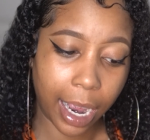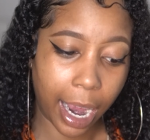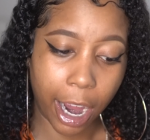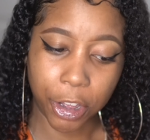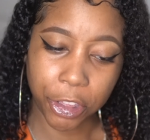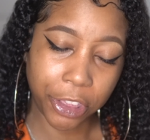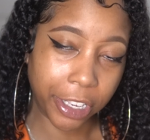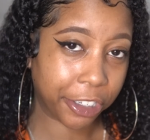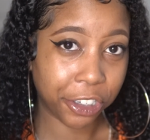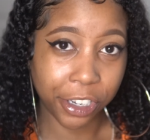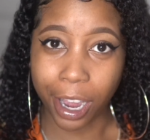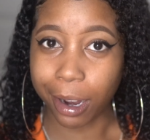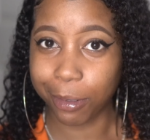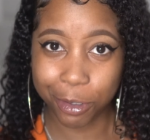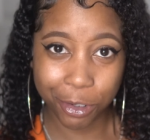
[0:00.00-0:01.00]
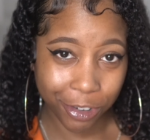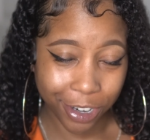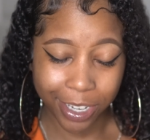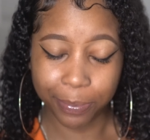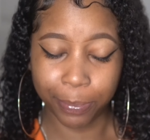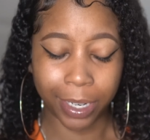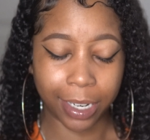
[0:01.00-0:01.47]
I don't think she got Ruth
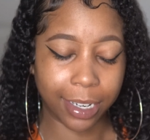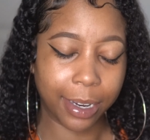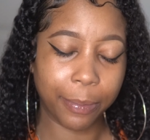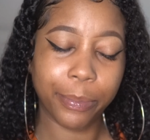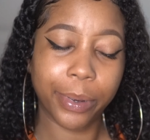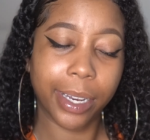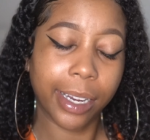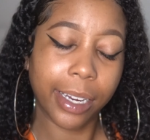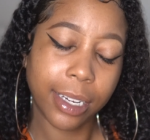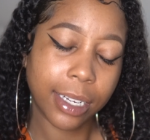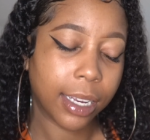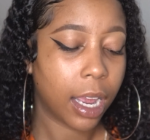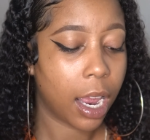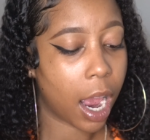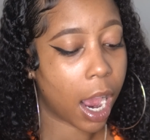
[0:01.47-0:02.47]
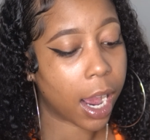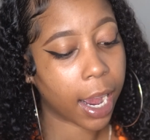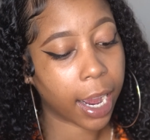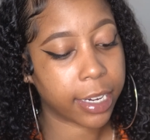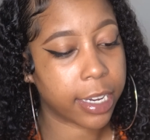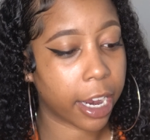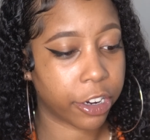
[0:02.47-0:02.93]
Chris money, but
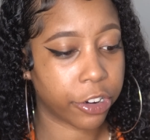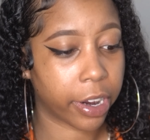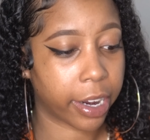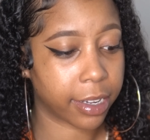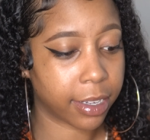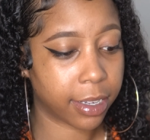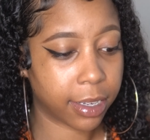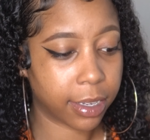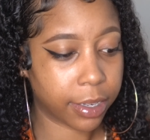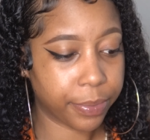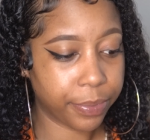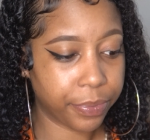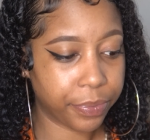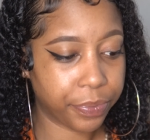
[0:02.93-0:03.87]
I digress.